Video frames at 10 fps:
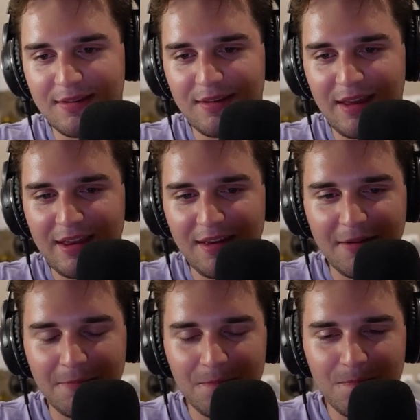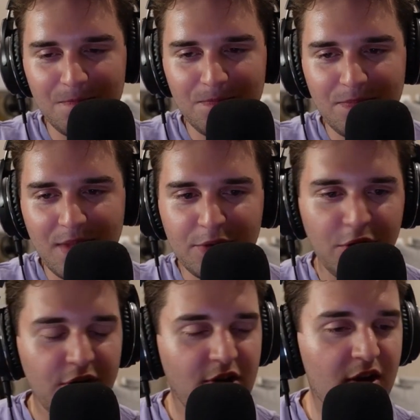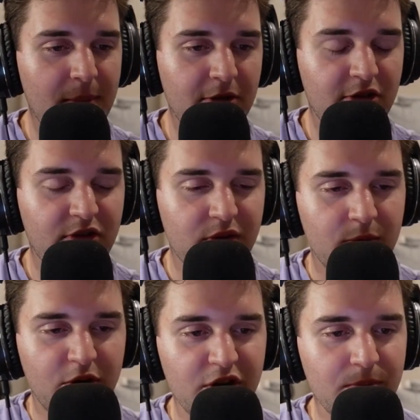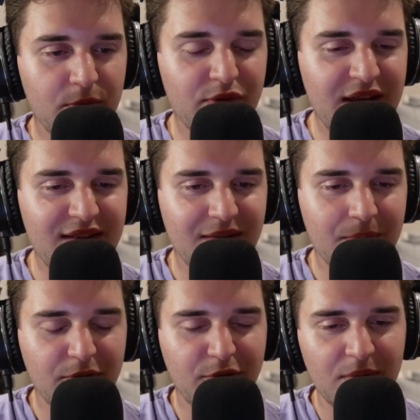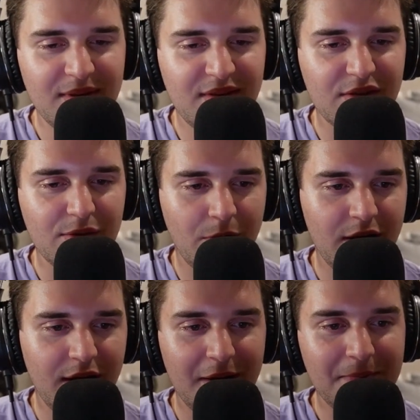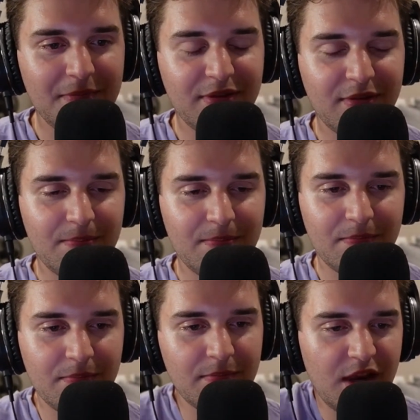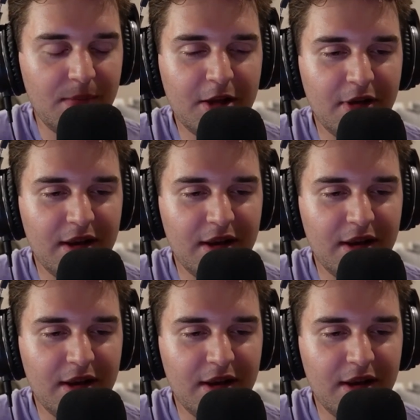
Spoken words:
And going to talk about just good movies and performances and whatnot. It's going to be great. For